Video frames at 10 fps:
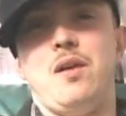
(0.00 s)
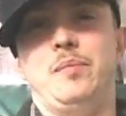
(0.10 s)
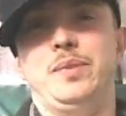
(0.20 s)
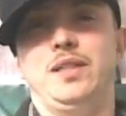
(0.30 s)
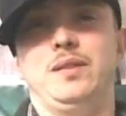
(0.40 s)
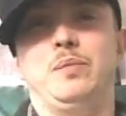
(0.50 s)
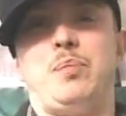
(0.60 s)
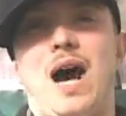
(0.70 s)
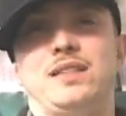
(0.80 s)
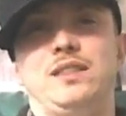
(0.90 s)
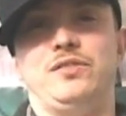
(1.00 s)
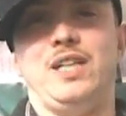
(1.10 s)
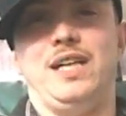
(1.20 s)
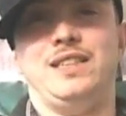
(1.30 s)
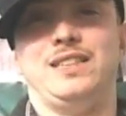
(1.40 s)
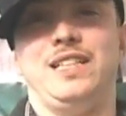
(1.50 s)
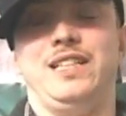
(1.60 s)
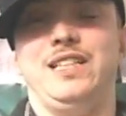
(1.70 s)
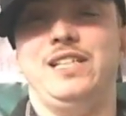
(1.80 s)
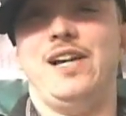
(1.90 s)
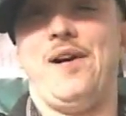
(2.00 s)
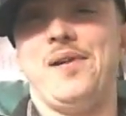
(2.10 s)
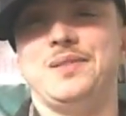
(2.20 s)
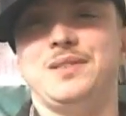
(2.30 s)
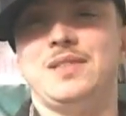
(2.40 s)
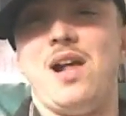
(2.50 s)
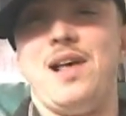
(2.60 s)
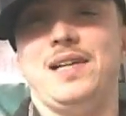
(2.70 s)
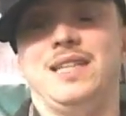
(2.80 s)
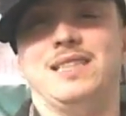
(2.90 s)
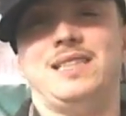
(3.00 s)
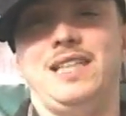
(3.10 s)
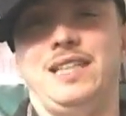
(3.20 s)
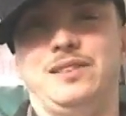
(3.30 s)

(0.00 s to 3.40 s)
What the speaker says: be positive things in the scene.